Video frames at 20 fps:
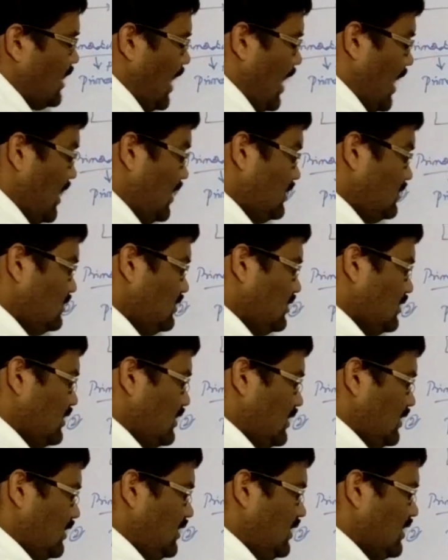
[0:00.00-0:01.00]
And
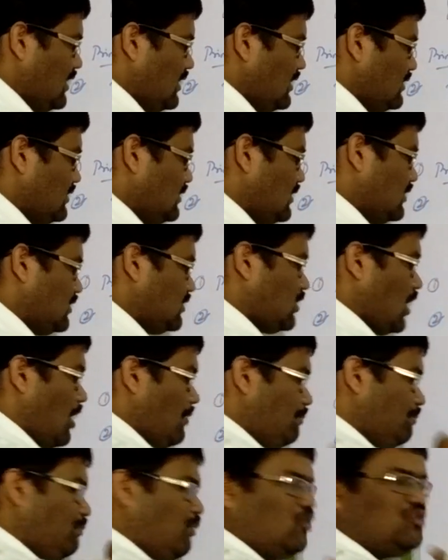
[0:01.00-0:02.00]
here the
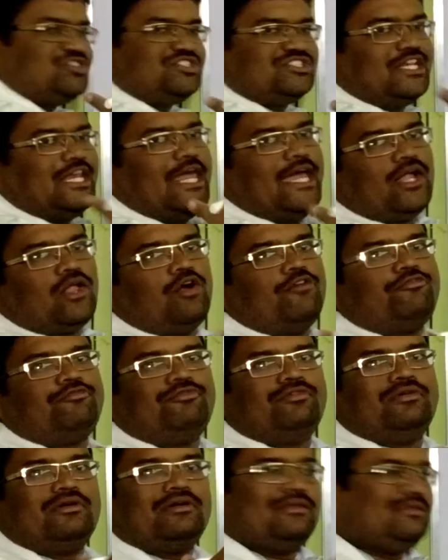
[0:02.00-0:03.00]
topmost layer of
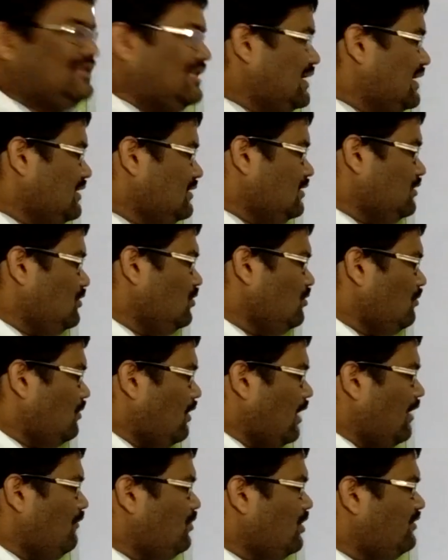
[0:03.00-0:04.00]
we
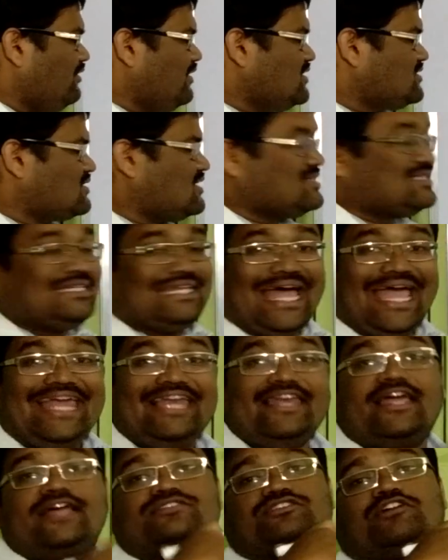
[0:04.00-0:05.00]
have discussed
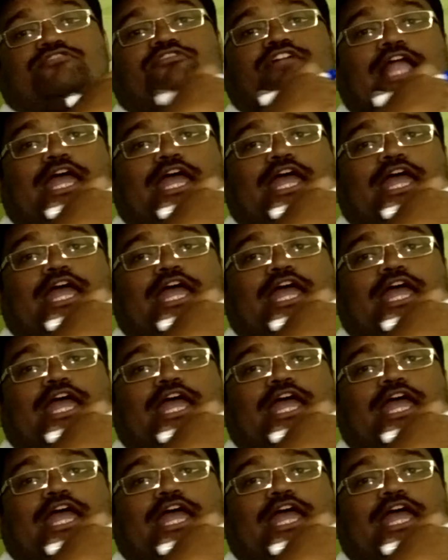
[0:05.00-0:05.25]
9 layers of